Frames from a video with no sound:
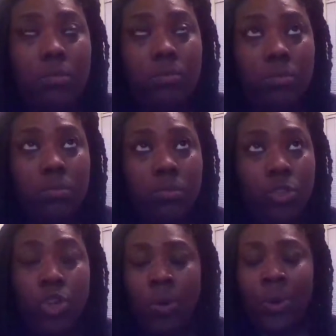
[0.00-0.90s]
you
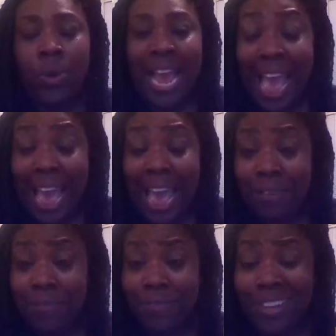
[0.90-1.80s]
don't have
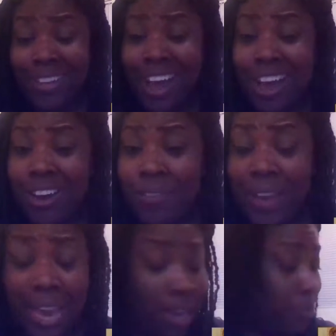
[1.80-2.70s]
a lot of aim.
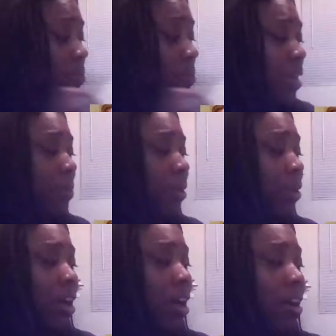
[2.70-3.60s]
So maybe your
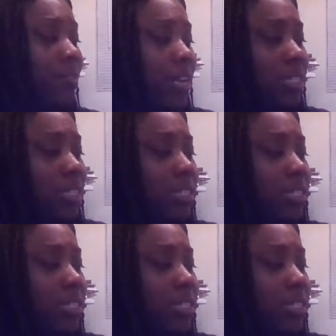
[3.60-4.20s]
confidence